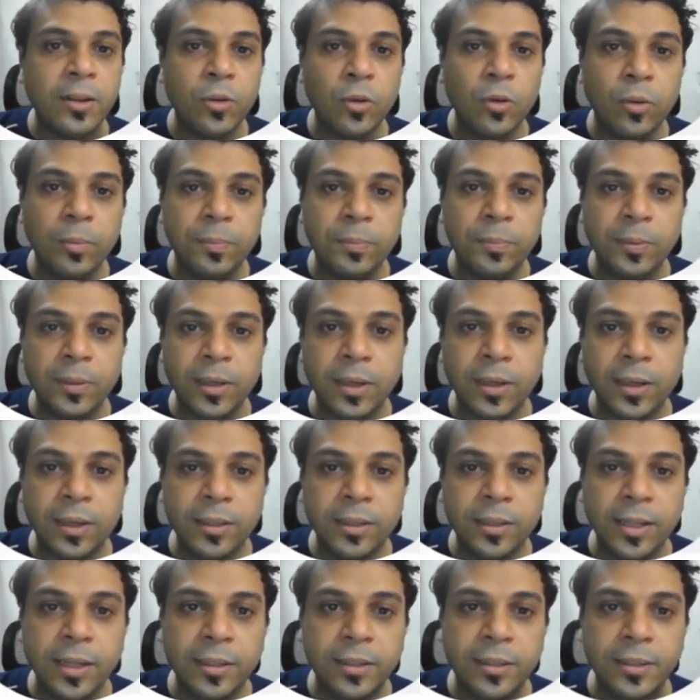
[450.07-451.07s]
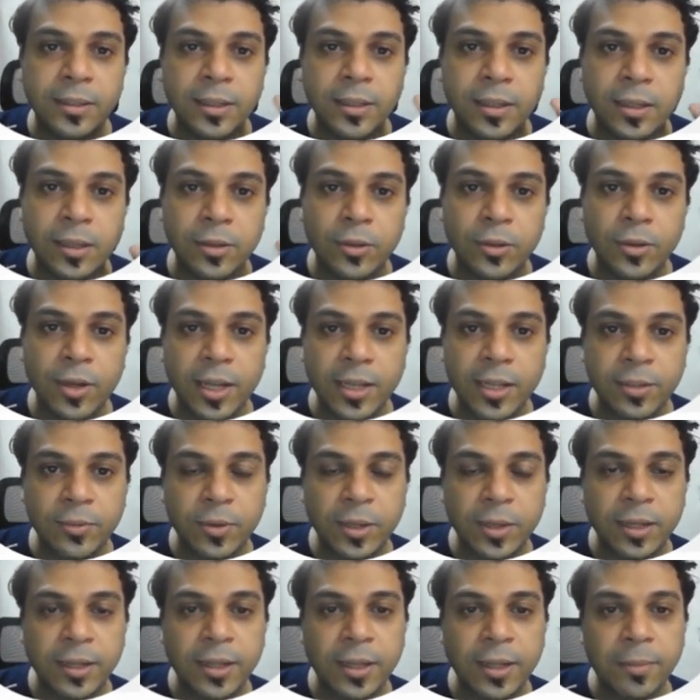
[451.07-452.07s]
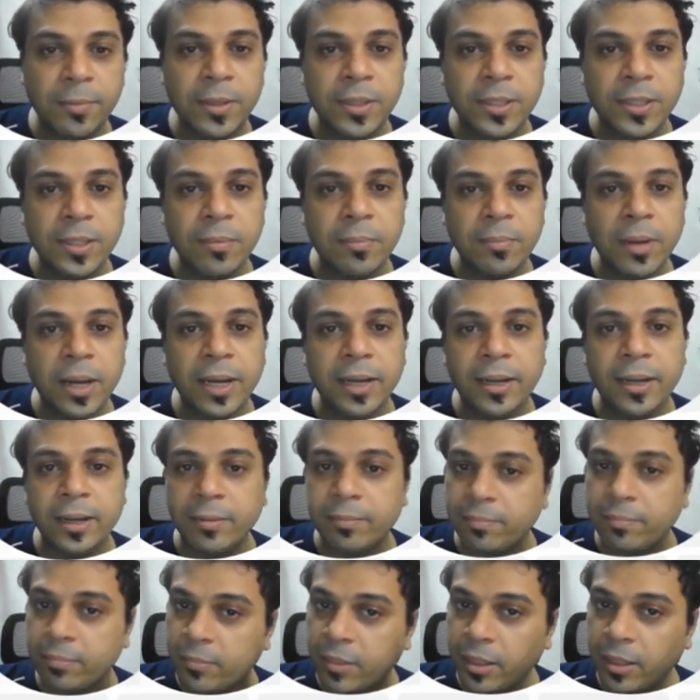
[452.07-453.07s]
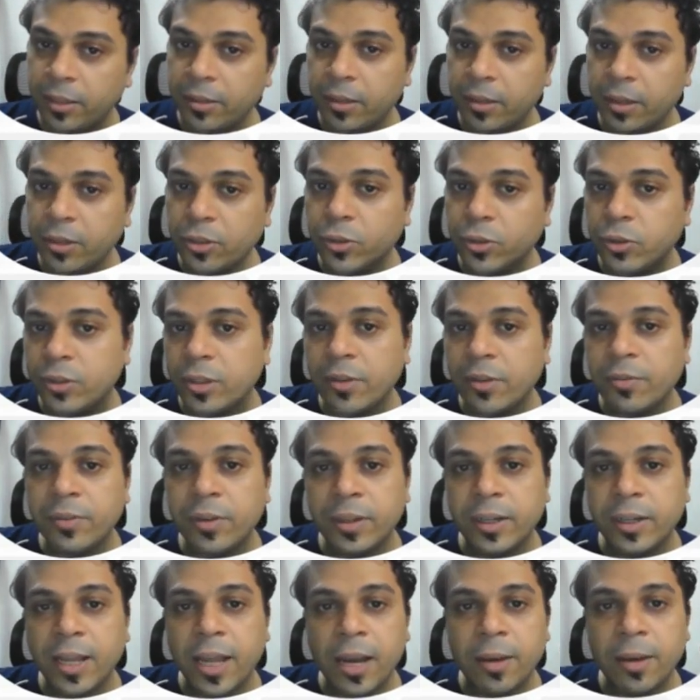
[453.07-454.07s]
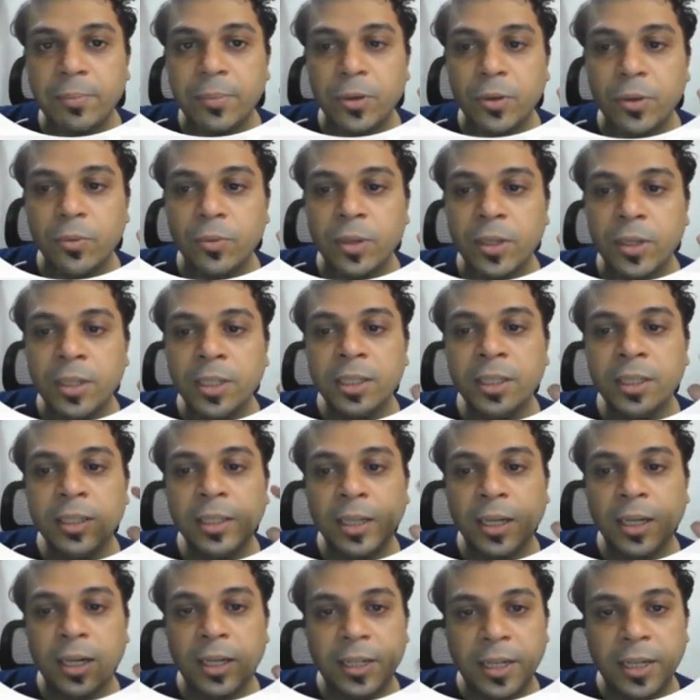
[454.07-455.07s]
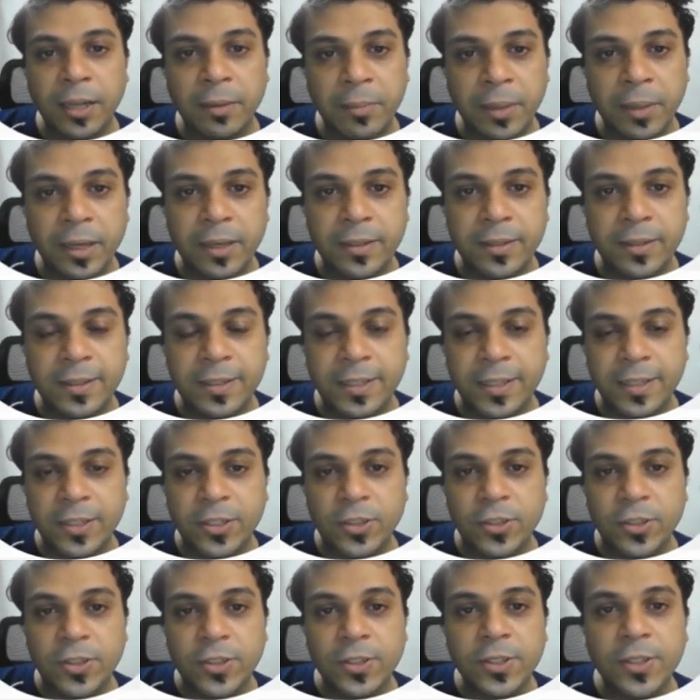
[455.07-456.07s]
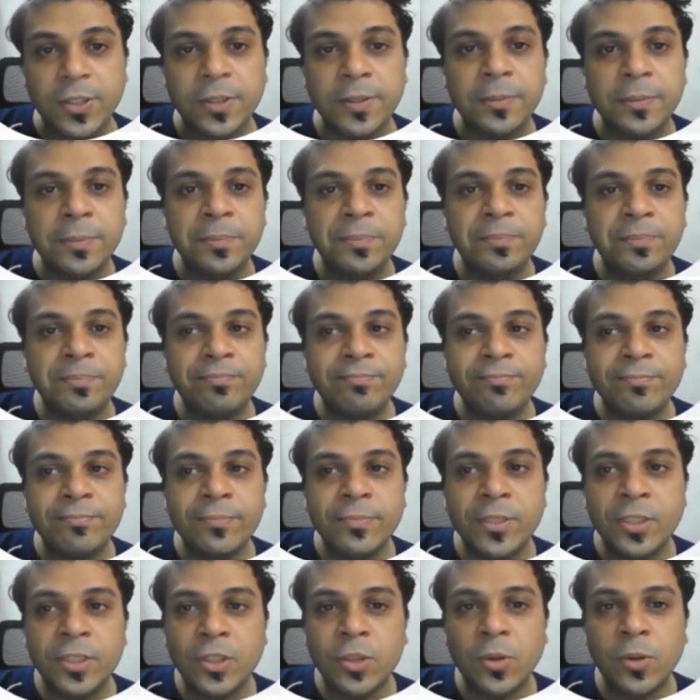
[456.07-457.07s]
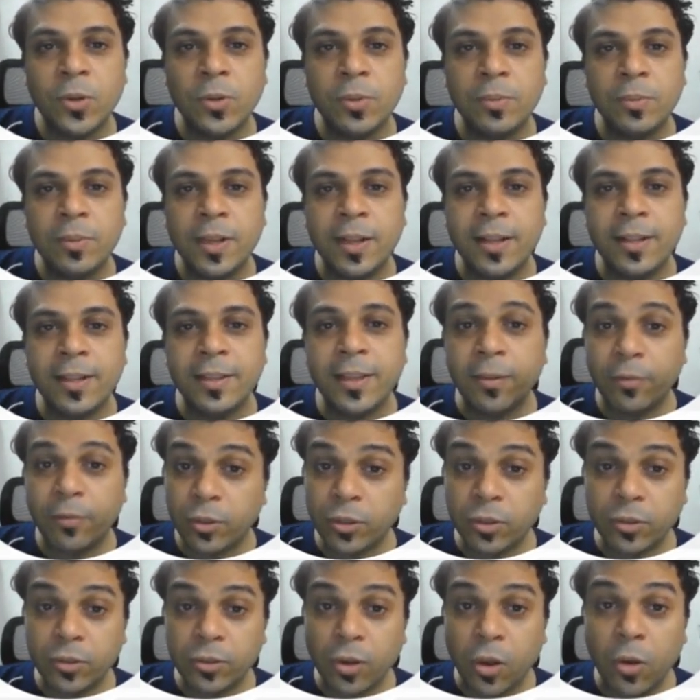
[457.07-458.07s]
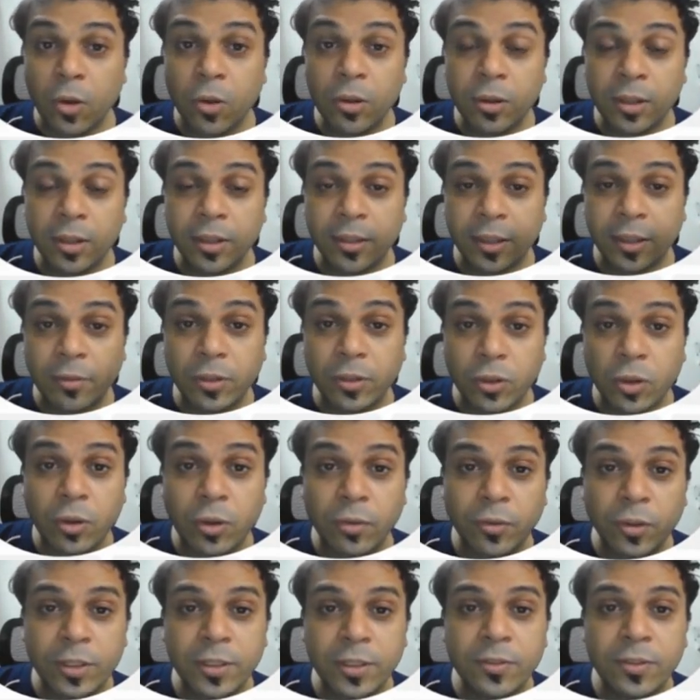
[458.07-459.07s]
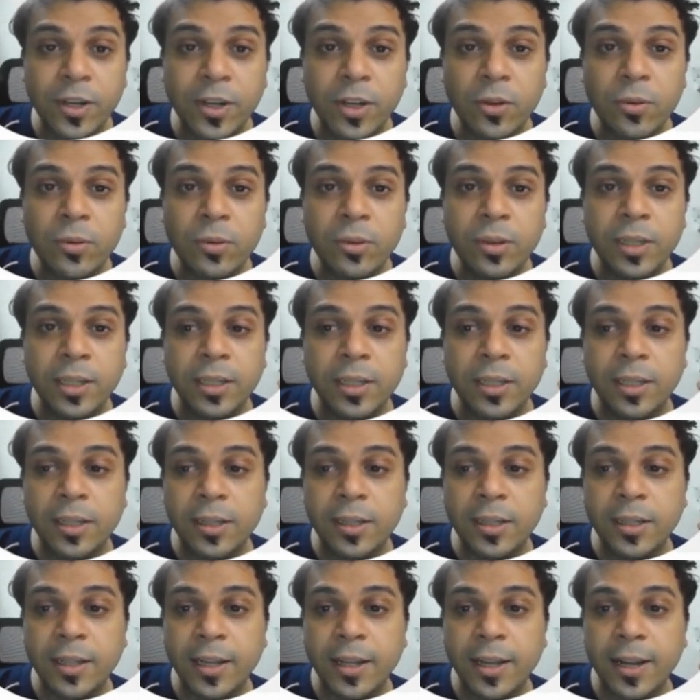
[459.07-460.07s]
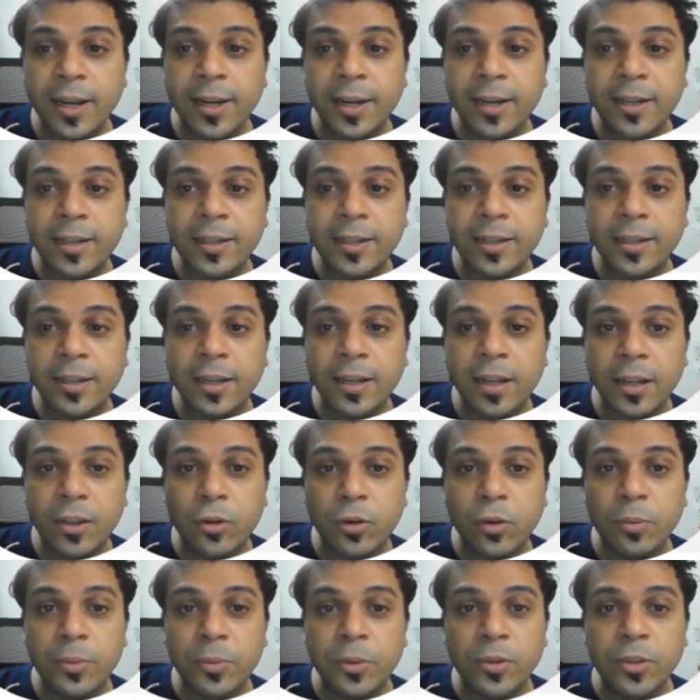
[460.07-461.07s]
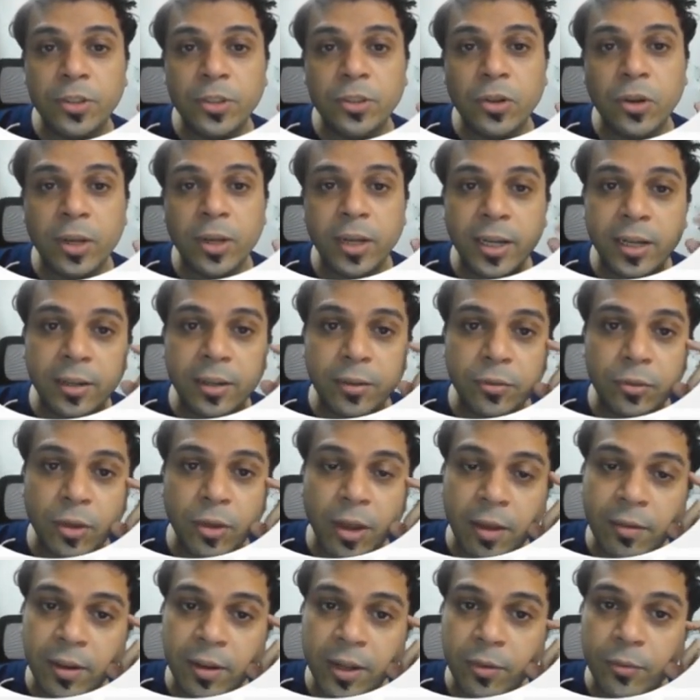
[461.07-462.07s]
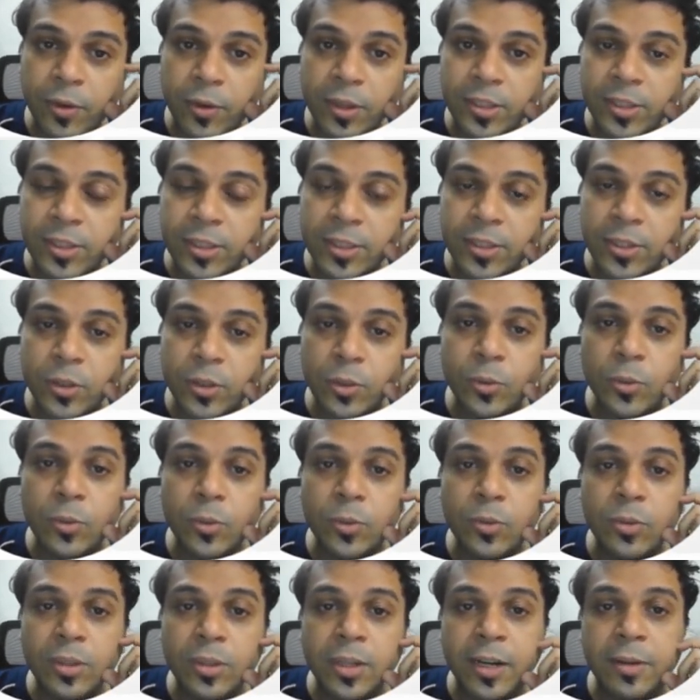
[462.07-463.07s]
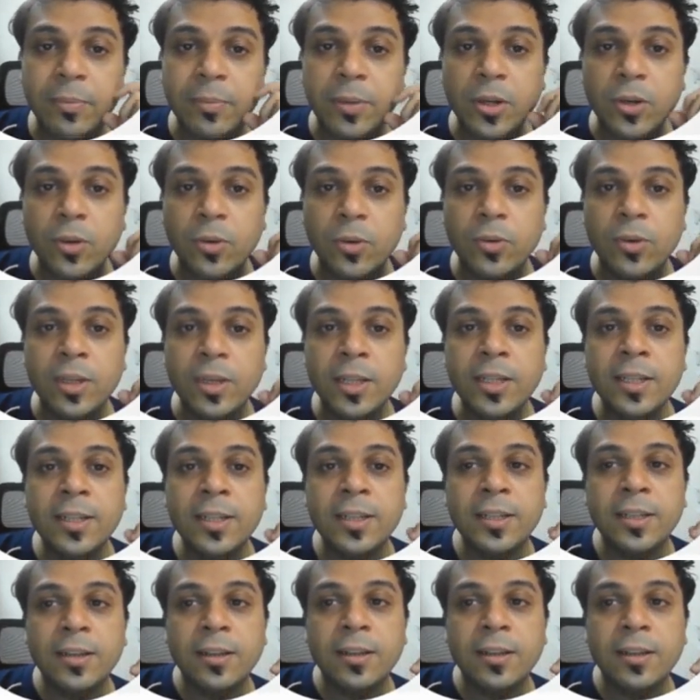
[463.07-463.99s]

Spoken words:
and I hope that you guys will keep this in mind, and it should definitely help you take better decisions. So that was all. That was all for this video, and I hope you enjoyed it. If you have any questions, do let me know